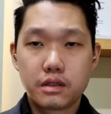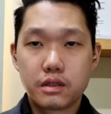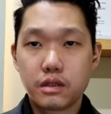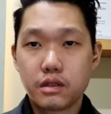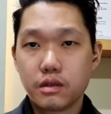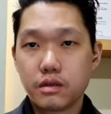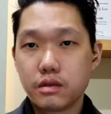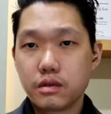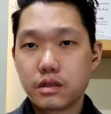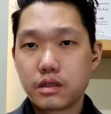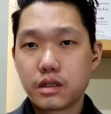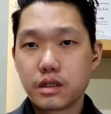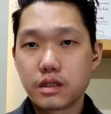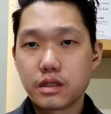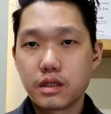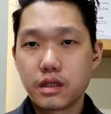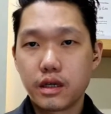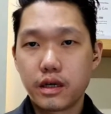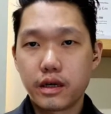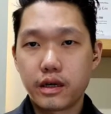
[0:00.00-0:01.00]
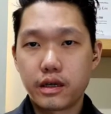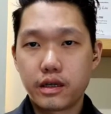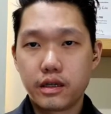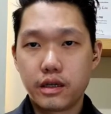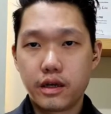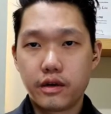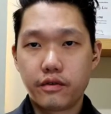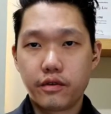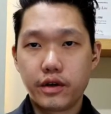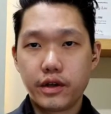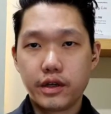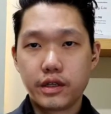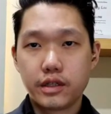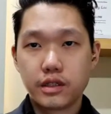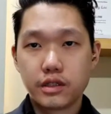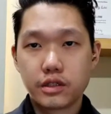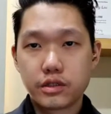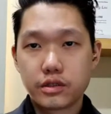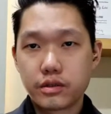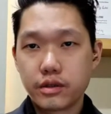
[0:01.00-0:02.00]
So just like in every
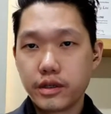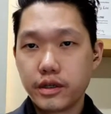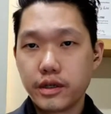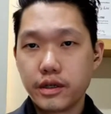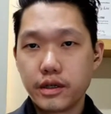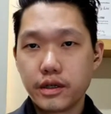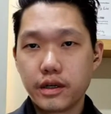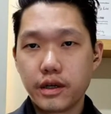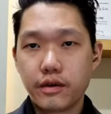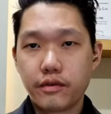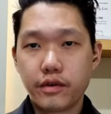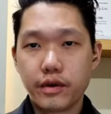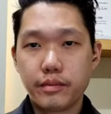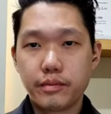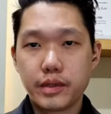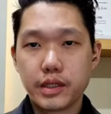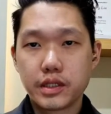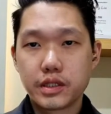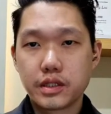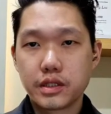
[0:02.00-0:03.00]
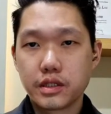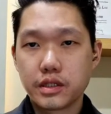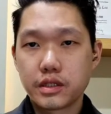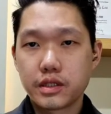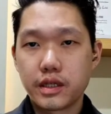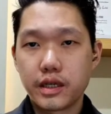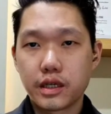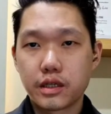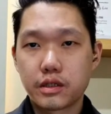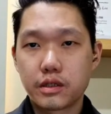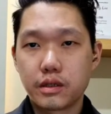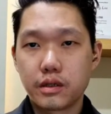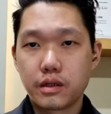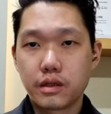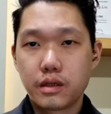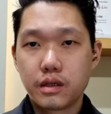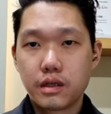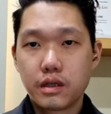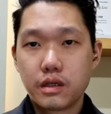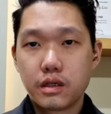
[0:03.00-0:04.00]
industry and every business
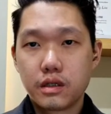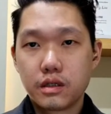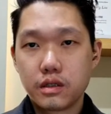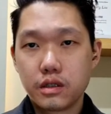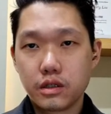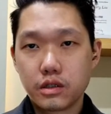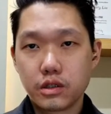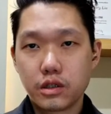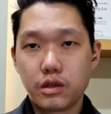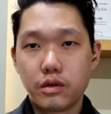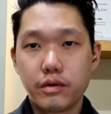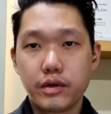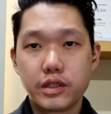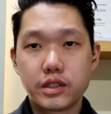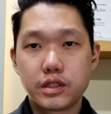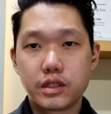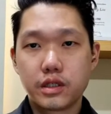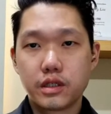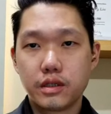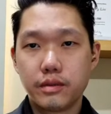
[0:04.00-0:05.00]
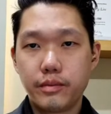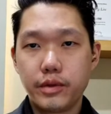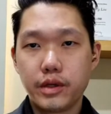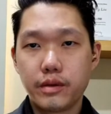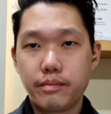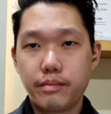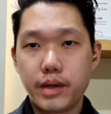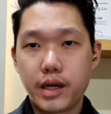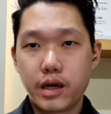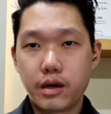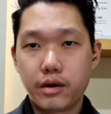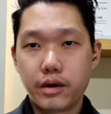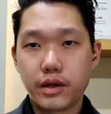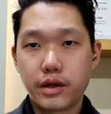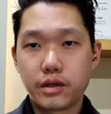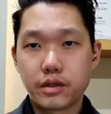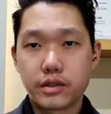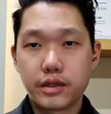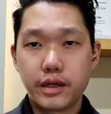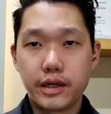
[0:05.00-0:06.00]
sector, there's always going to be a
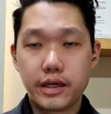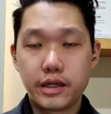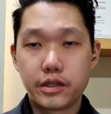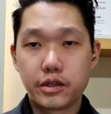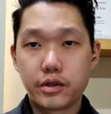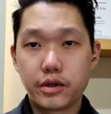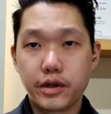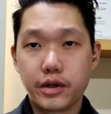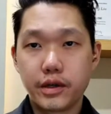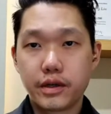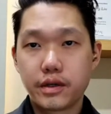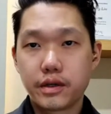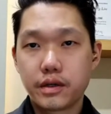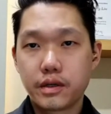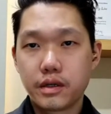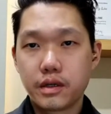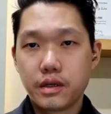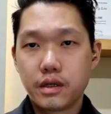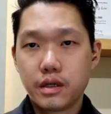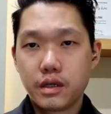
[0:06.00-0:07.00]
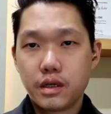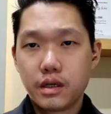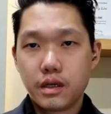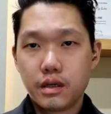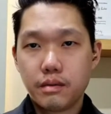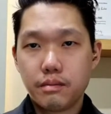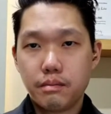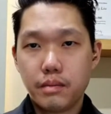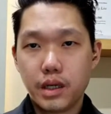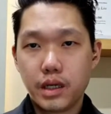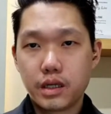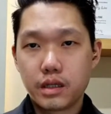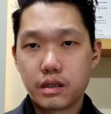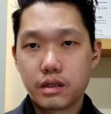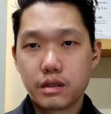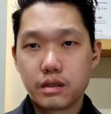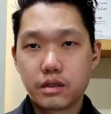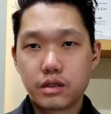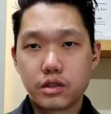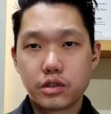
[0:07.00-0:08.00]
barrier to entry,
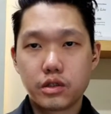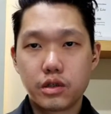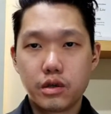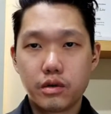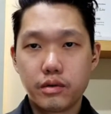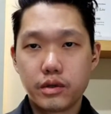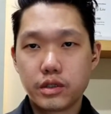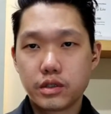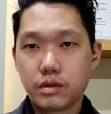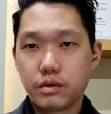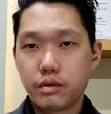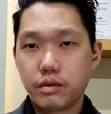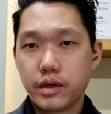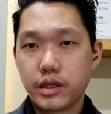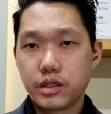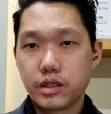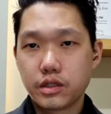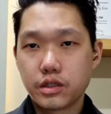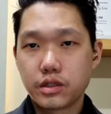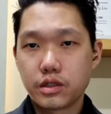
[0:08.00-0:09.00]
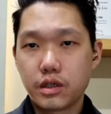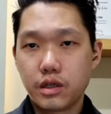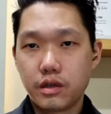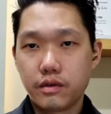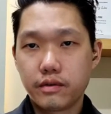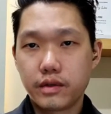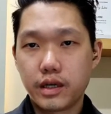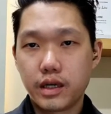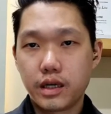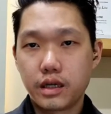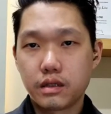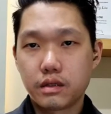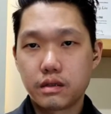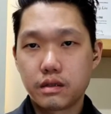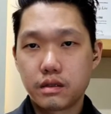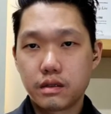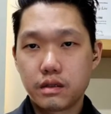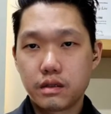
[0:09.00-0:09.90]
but there's always a way to solve that.